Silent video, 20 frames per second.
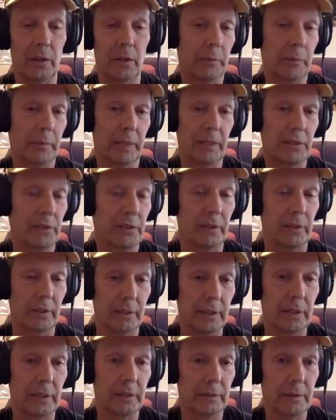
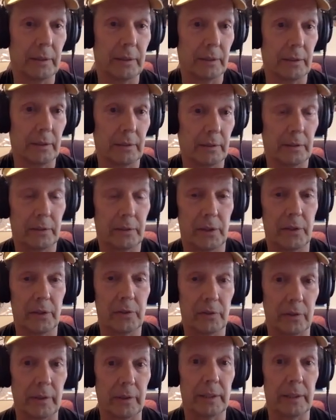Basically,
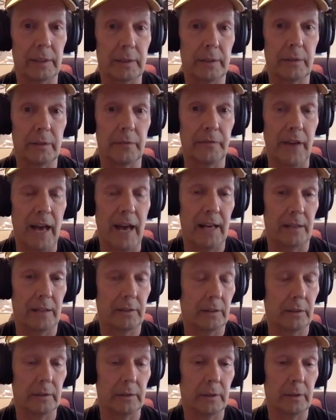essentially the fast,
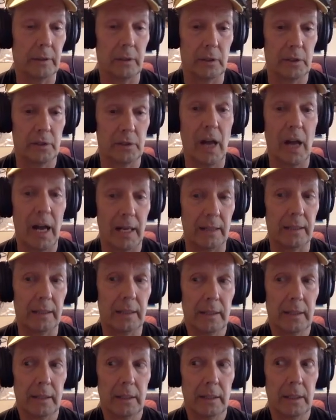
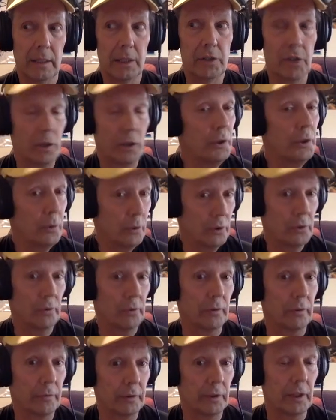it's
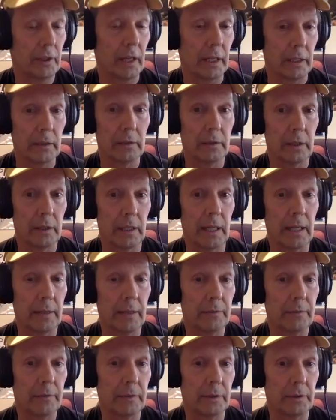unusual for Tiger to
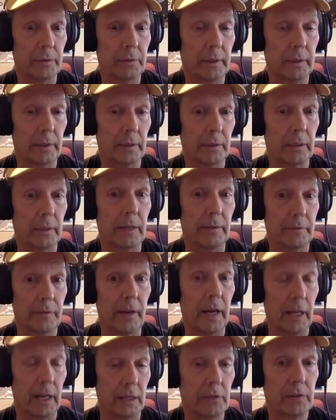have a trail that
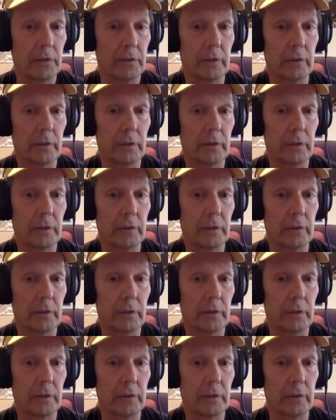fast.